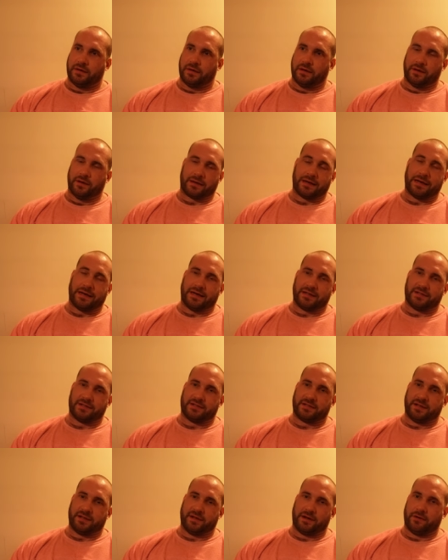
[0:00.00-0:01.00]
In the
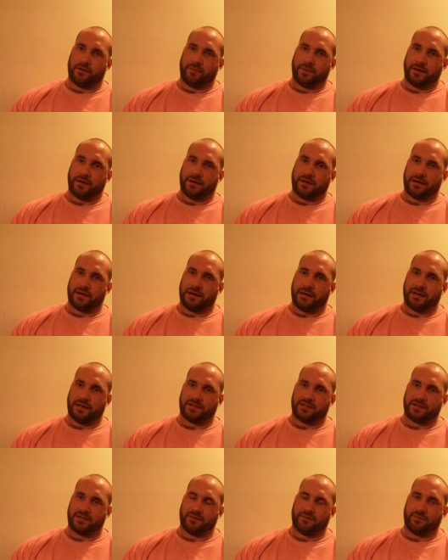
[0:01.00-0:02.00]
class, you know, I've been in a
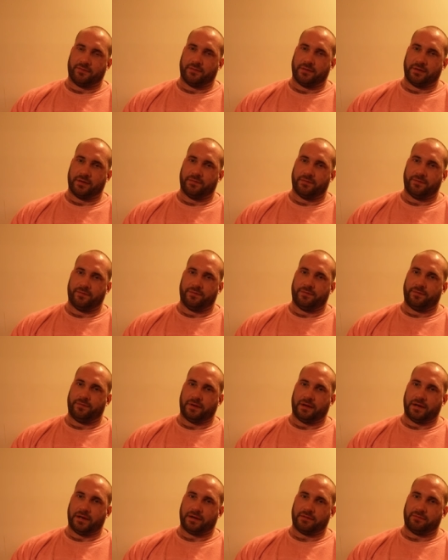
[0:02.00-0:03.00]
class of, of
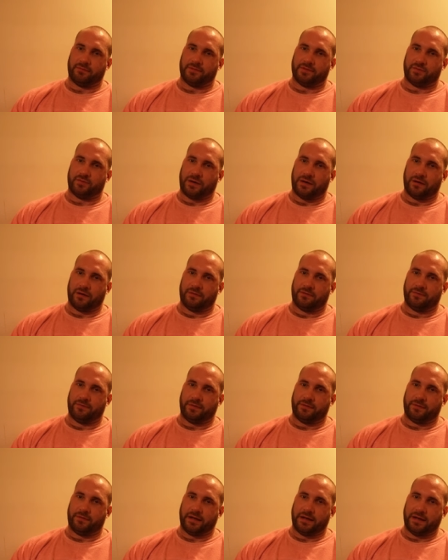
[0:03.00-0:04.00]
like 12,
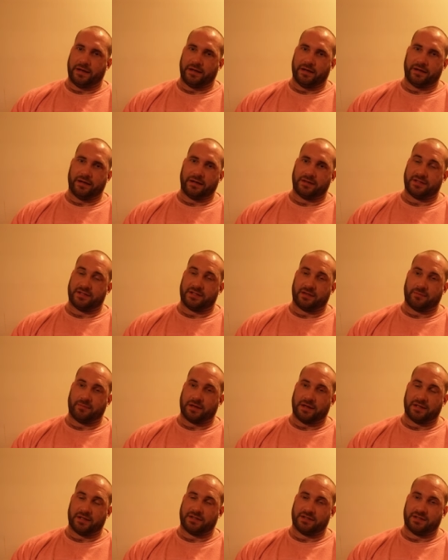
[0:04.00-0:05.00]
15, and then some
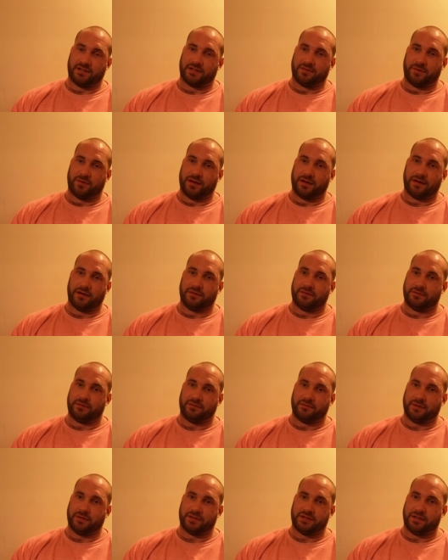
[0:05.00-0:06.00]
classes where
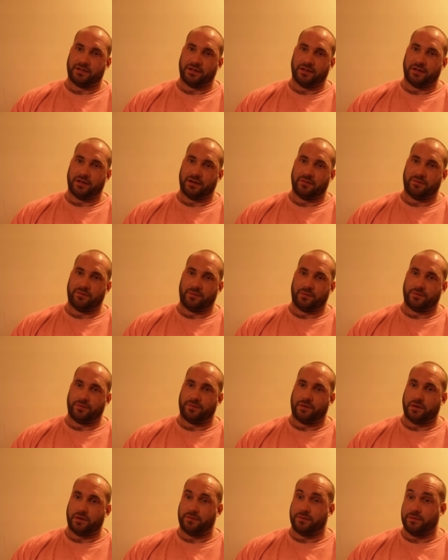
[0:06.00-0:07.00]
it's only like four or
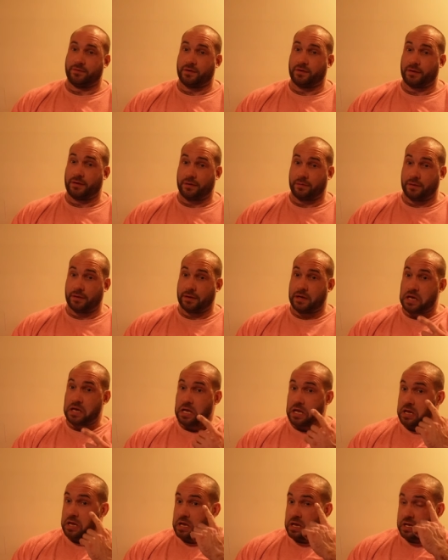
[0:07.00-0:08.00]
five of you anyway.
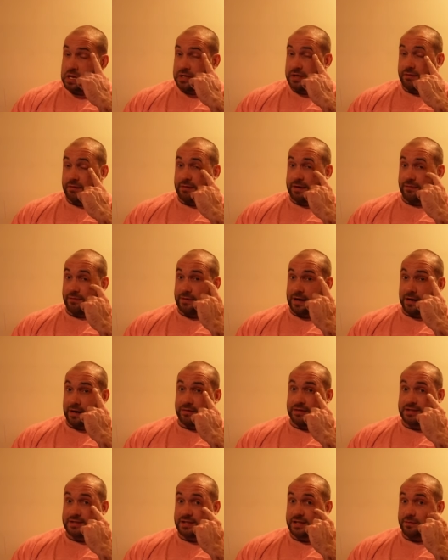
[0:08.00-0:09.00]
It really
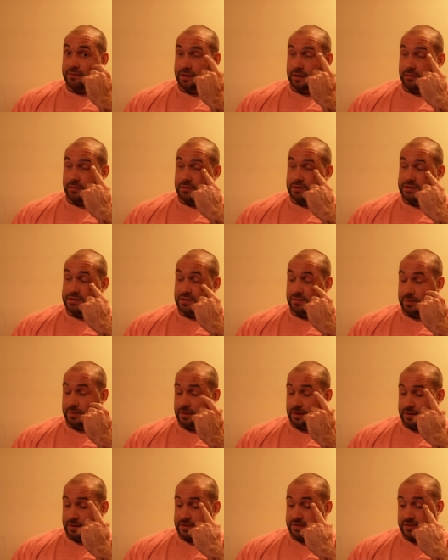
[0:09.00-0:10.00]
varies. You never know what it's going to be
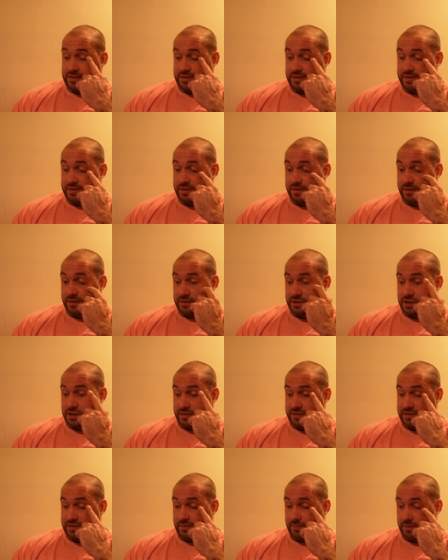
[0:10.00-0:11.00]
like until you see who
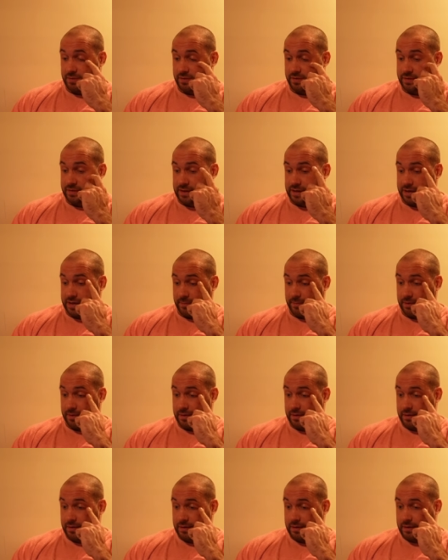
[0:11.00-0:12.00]
shows up on the day.
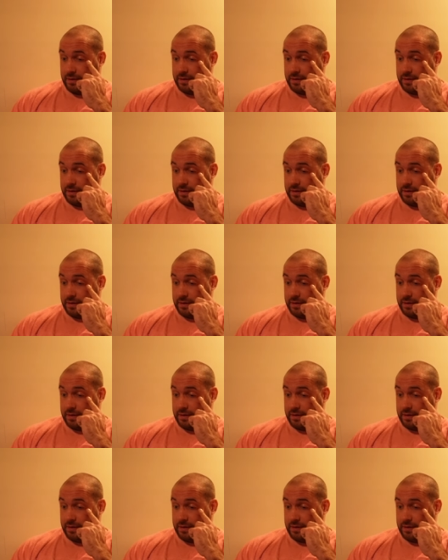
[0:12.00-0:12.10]
But